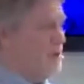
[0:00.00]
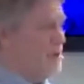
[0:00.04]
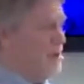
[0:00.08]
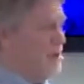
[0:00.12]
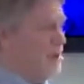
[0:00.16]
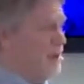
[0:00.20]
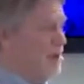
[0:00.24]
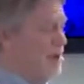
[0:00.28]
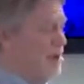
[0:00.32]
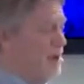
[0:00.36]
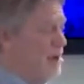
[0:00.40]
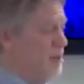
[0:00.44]

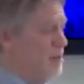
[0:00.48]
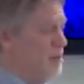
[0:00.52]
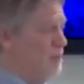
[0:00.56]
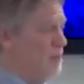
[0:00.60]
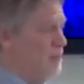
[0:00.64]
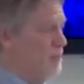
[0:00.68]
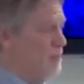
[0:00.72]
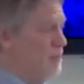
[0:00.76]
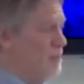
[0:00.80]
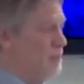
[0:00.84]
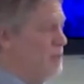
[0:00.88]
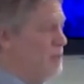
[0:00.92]
um,
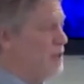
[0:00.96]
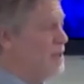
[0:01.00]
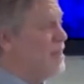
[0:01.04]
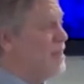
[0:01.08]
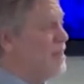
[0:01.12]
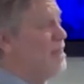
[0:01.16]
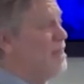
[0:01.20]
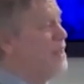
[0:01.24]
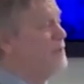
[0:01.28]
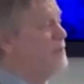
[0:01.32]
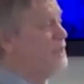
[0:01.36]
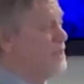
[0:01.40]

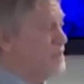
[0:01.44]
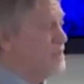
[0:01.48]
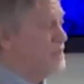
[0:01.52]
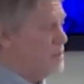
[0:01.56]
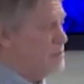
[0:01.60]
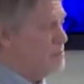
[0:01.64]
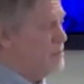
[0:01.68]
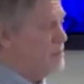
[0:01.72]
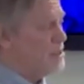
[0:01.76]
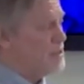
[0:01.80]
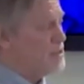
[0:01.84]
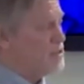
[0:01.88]
Believe in the
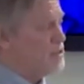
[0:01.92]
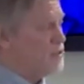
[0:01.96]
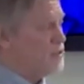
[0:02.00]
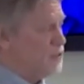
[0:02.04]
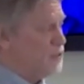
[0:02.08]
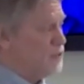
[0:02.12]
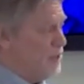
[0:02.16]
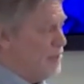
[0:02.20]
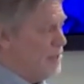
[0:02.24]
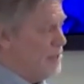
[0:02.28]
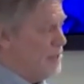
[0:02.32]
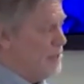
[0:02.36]

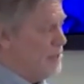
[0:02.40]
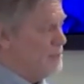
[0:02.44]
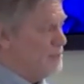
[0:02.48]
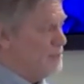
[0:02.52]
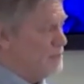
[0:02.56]
Mystery